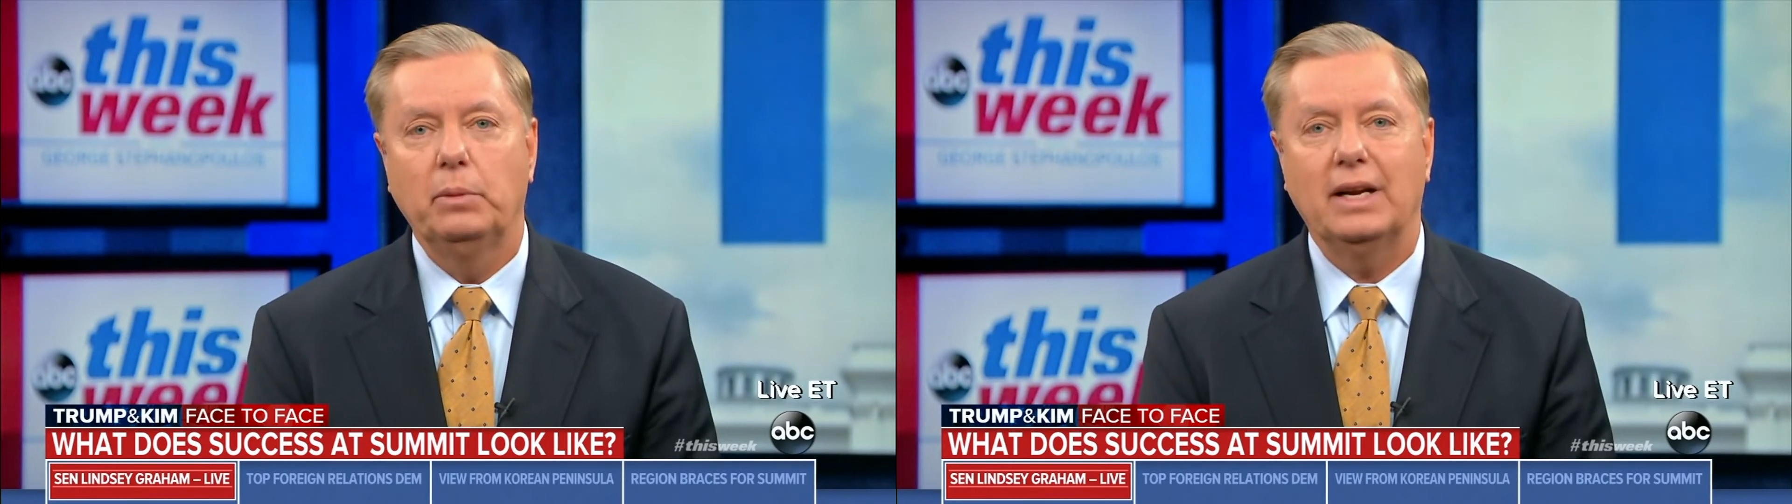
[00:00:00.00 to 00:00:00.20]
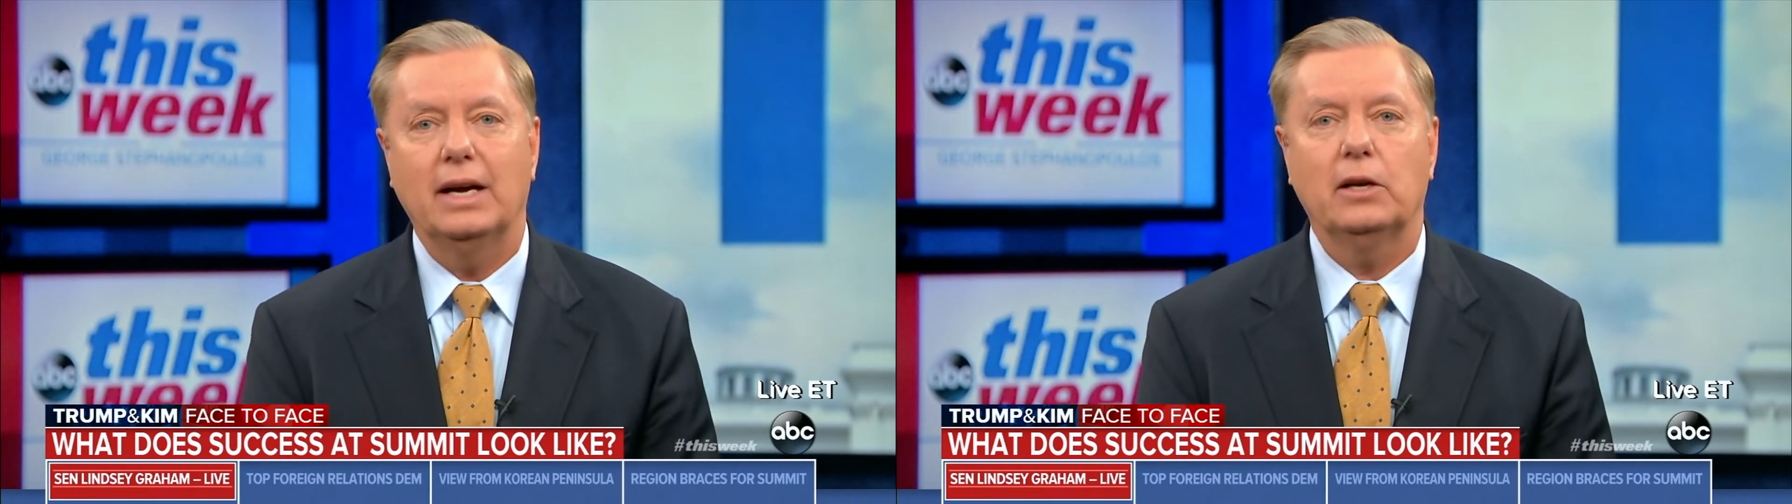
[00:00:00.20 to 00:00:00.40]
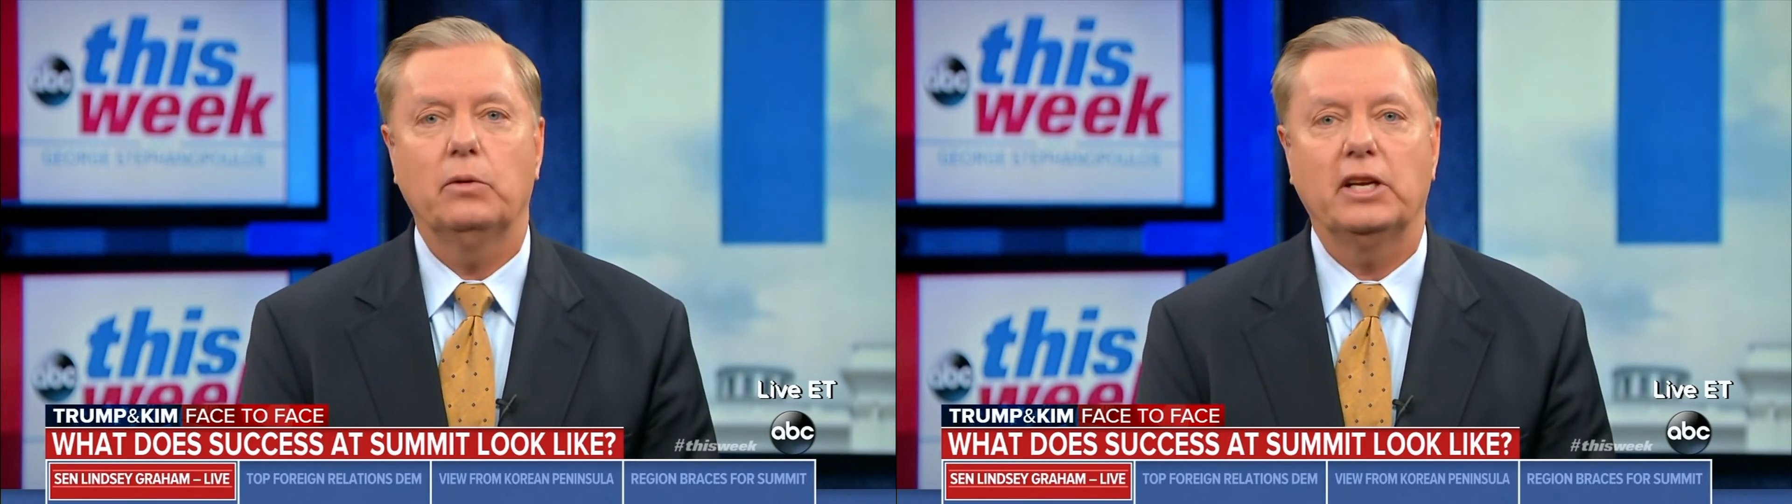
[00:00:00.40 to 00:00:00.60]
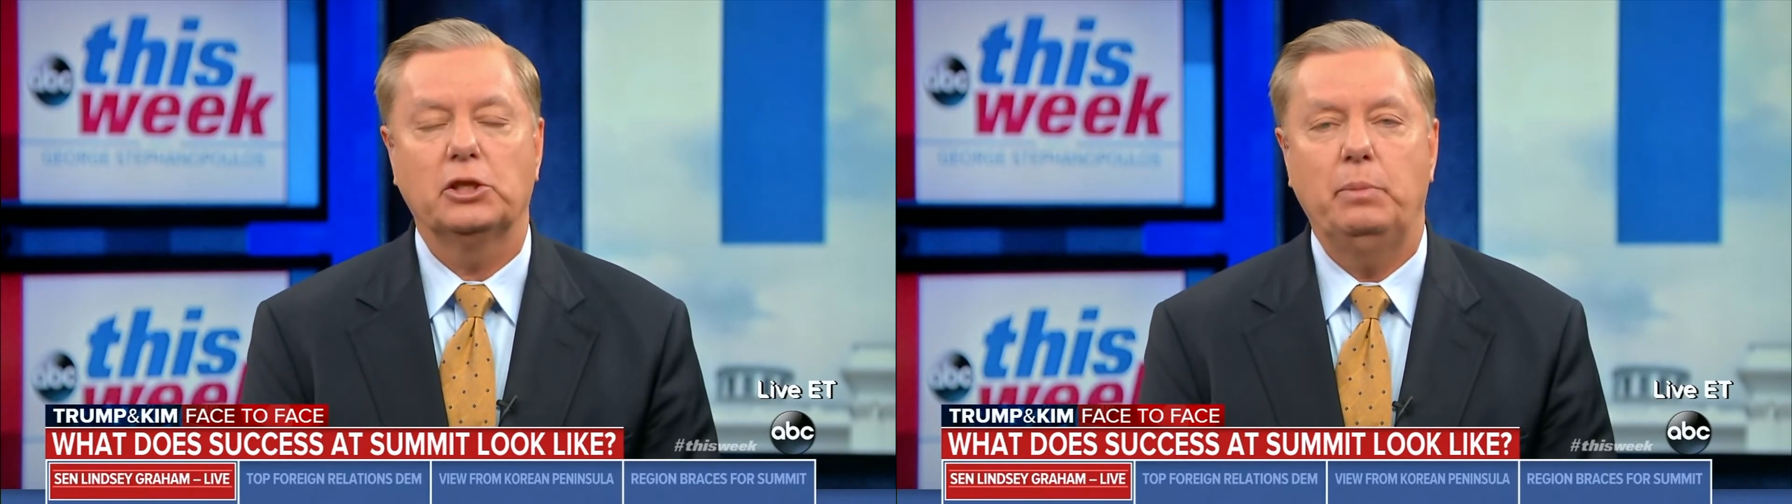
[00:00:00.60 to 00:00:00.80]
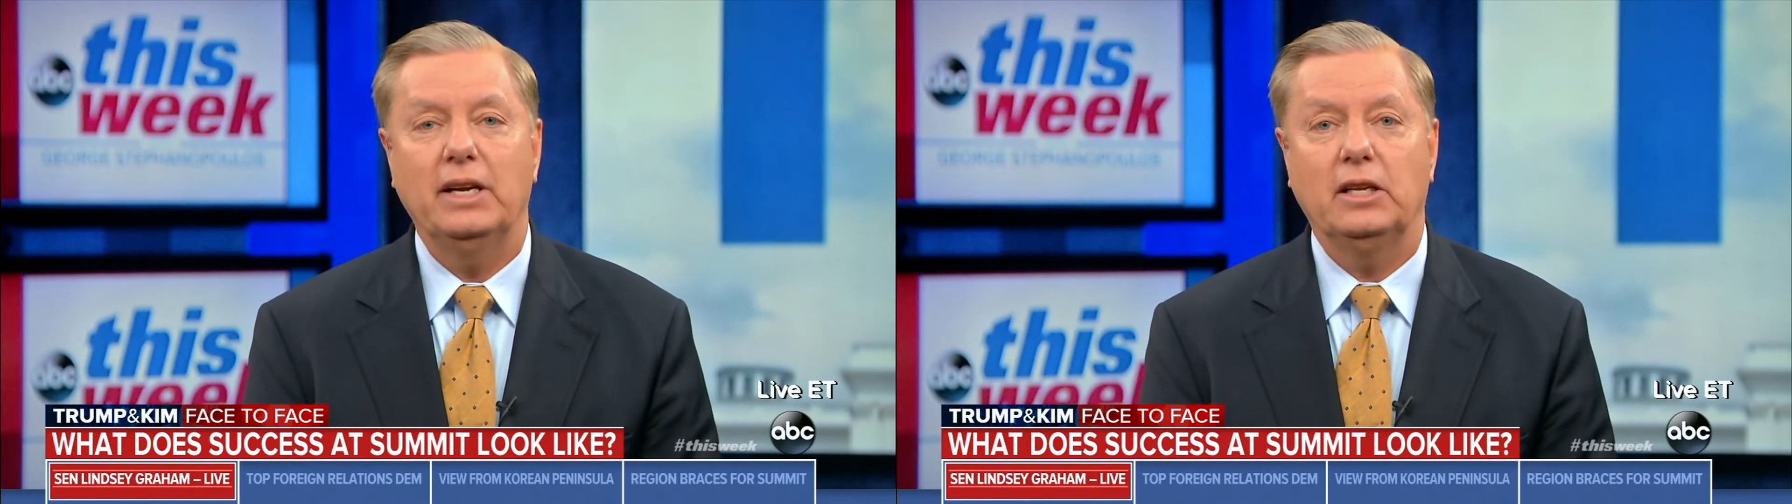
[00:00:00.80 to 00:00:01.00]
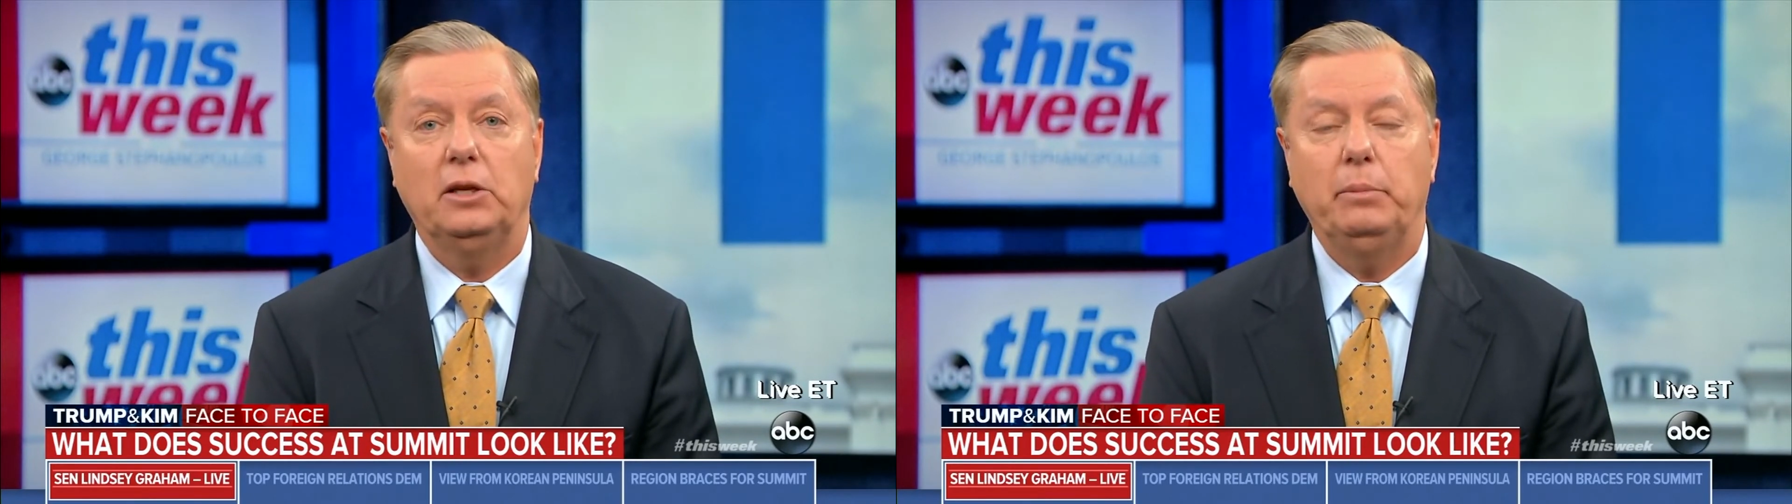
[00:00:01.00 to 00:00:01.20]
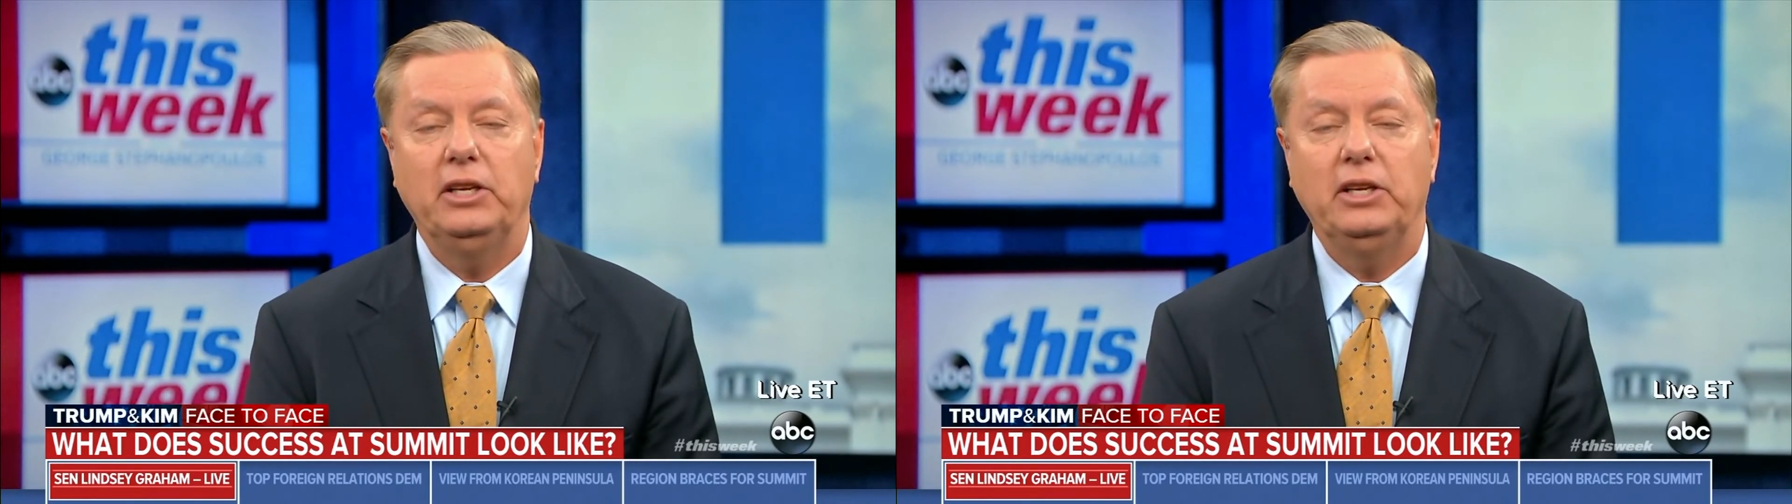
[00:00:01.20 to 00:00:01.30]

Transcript: but I don't expect it to